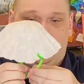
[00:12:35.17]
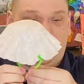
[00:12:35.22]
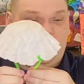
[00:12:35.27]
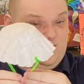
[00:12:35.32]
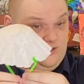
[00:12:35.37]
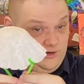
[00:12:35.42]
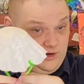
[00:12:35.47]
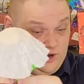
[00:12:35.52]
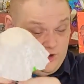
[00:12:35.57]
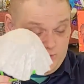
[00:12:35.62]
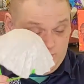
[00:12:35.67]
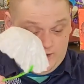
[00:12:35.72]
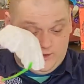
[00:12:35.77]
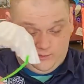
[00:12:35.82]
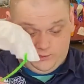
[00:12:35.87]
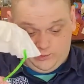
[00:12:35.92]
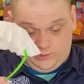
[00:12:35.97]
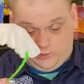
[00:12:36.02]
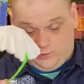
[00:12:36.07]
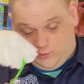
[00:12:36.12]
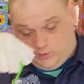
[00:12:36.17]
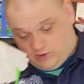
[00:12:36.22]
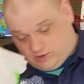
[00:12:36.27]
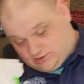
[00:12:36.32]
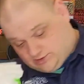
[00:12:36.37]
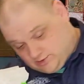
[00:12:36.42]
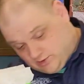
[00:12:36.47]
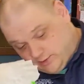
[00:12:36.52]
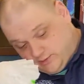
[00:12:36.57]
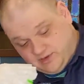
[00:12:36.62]
I don't know how it'll work,
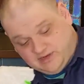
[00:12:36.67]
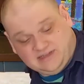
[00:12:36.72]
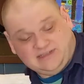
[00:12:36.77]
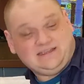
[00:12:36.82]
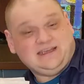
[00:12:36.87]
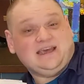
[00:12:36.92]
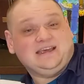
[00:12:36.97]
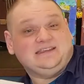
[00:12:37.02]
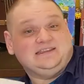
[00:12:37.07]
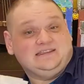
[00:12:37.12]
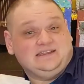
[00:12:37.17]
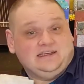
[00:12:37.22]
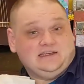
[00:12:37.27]
so I'm going to test